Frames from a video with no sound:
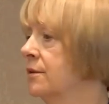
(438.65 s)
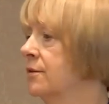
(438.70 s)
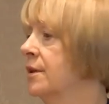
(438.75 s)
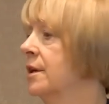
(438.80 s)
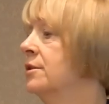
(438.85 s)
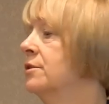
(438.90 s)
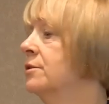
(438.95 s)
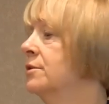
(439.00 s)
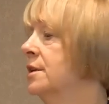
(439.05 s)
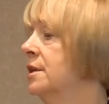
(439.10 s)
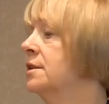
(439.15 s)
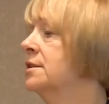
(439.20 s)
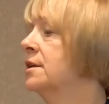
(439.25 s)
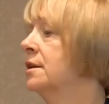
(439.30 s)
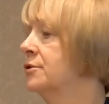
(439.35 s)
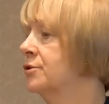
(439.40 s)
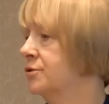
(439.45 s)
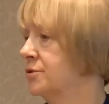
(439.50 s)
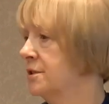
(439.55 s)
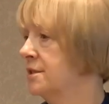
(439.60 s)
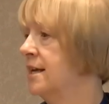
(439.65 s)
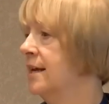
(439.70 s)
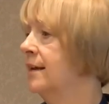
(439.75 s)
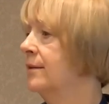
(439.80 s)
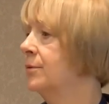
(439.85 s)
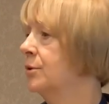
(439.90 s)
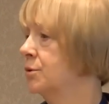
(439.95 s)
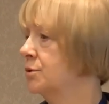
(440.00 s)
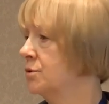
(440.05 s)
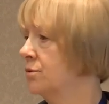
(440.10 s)
then you need to
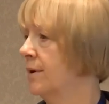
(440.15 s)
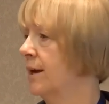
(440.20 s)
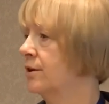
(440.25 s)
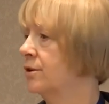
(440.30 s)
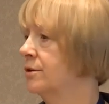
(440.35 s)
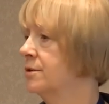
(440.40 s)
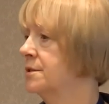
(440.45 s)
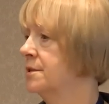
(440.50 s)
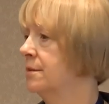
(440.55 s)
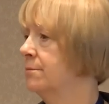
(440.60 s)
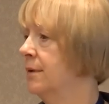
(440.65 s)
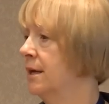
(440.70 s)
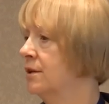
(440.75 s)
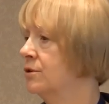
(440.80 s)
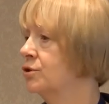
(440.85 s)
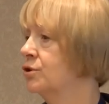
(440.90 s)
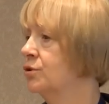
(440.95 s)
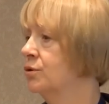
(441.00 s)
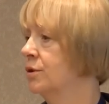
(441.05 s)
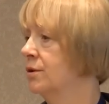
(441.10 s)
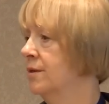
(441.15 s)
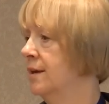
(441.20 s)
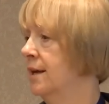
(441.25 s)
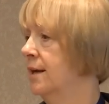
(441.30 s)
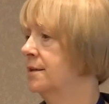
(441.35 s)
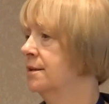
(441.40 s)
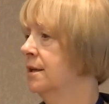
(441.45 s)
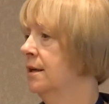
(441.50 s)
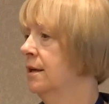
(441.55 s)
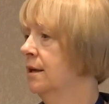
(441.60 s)
understand those records and make sure
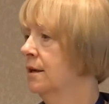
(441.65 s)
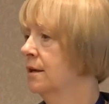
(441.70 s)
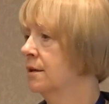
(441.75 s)
that